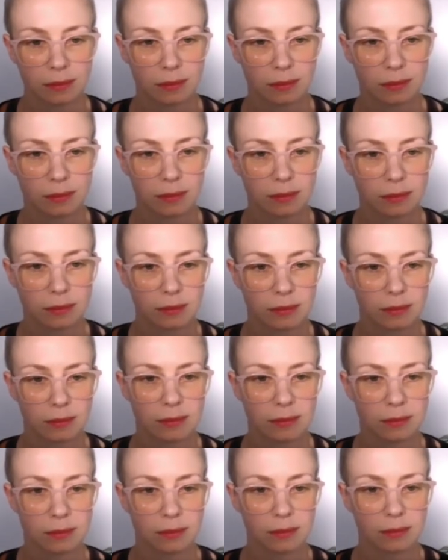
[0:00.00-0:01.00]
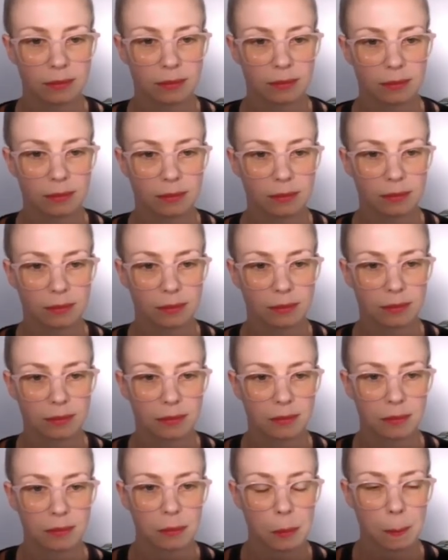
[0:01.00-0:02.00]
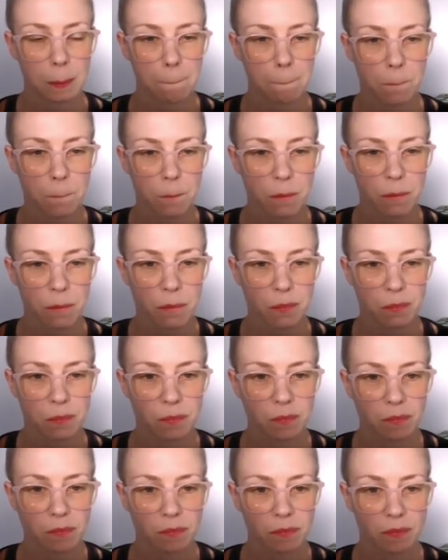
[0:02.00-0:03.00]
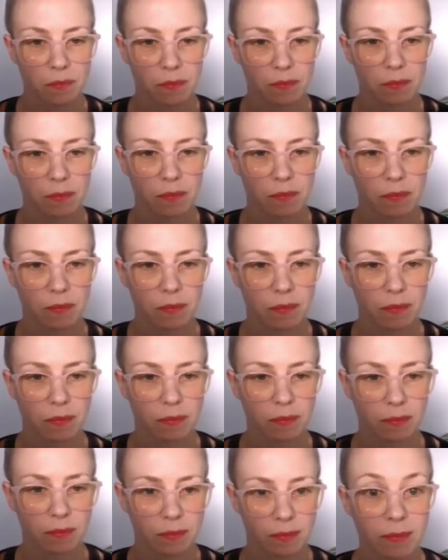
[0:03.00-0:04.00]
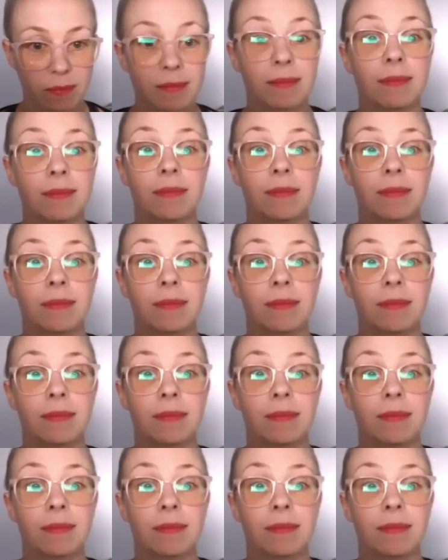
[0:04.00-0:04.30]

This person isn't speaking.